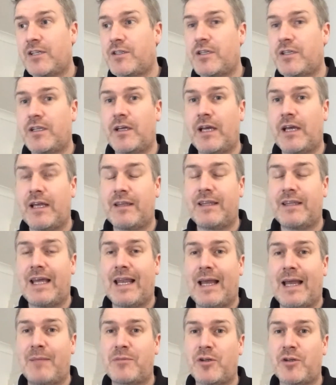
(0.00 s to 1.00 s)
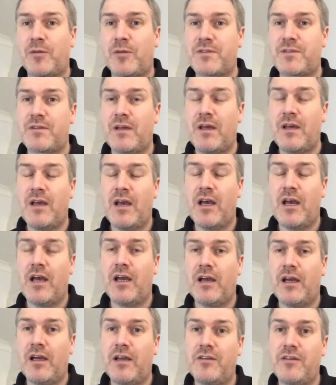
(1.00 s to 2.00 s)
to their laptops
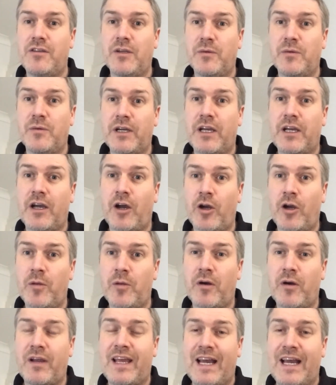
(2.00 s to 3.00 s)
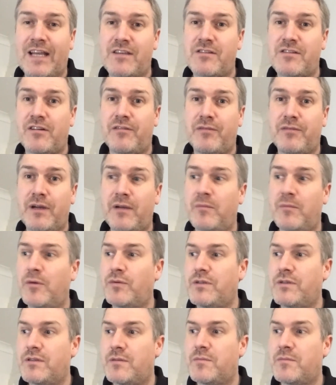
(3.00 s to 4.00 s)
and do work at home on CAD software and
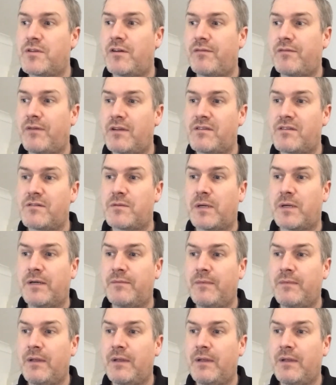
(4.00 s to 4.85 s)
multi-sim softwares as well.